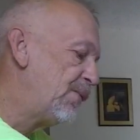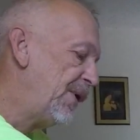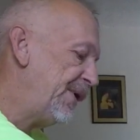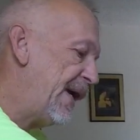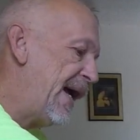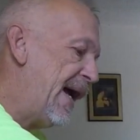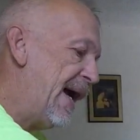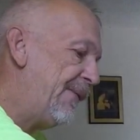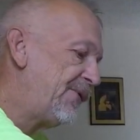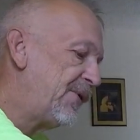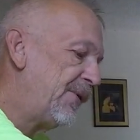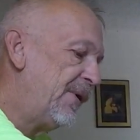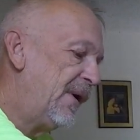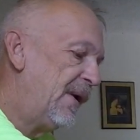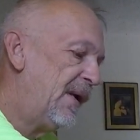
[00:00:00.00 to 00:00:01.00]
one that I have.
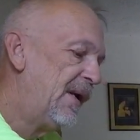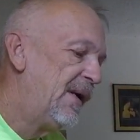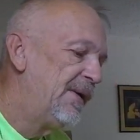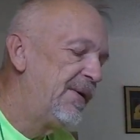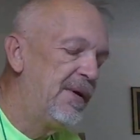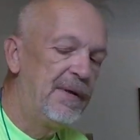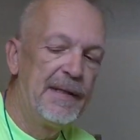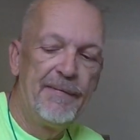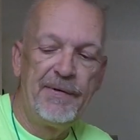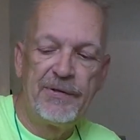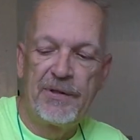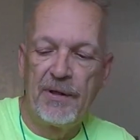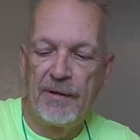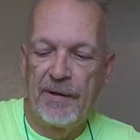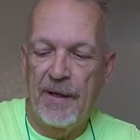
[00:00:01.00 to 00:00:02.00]
So the
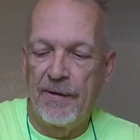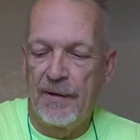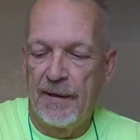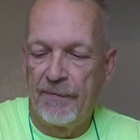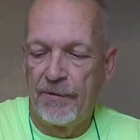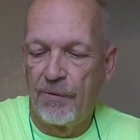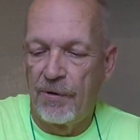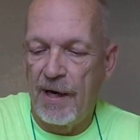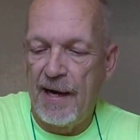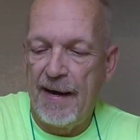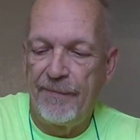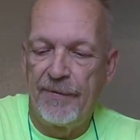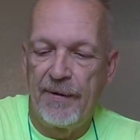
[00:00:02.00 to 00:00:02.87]
Livingston, the other lure I have,